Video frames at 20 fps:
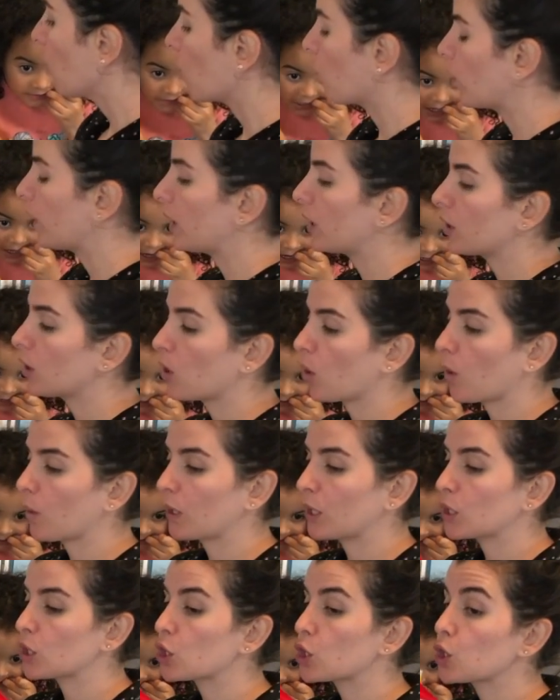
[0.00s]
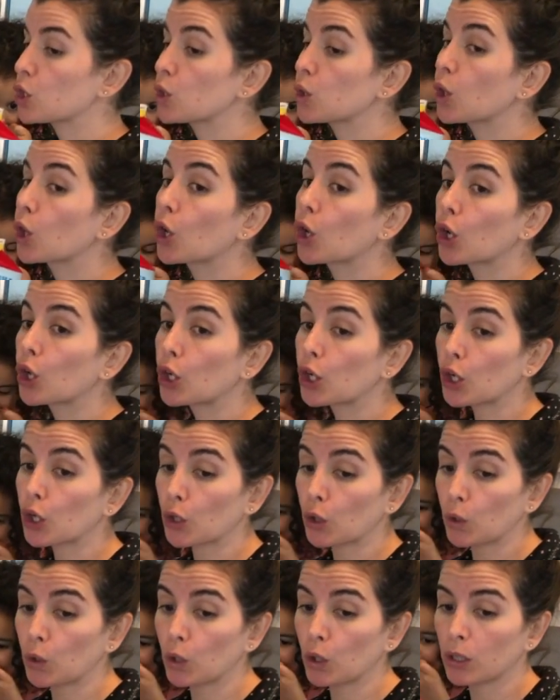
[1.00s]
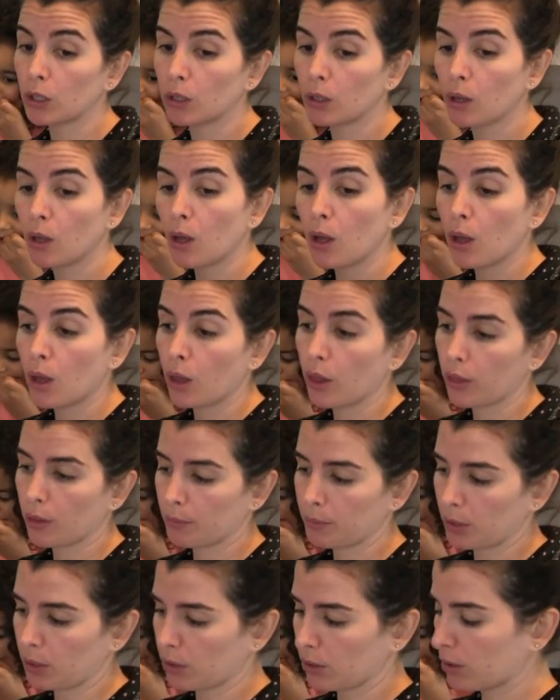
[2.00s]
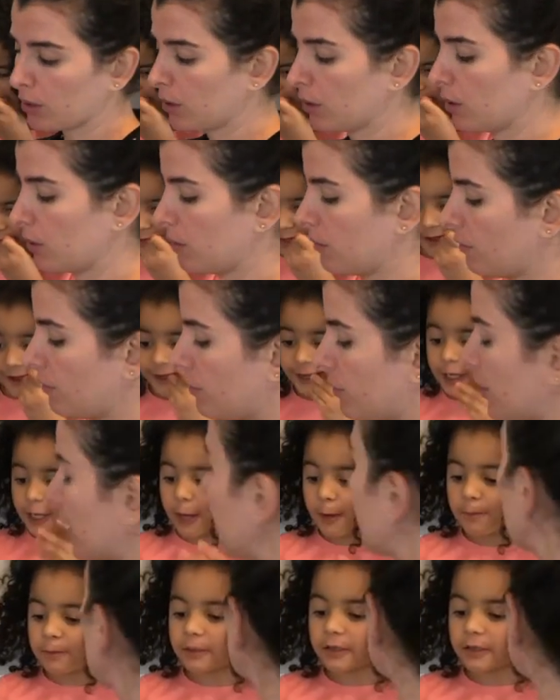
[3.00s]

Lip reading: we are going to curdle the milk. Very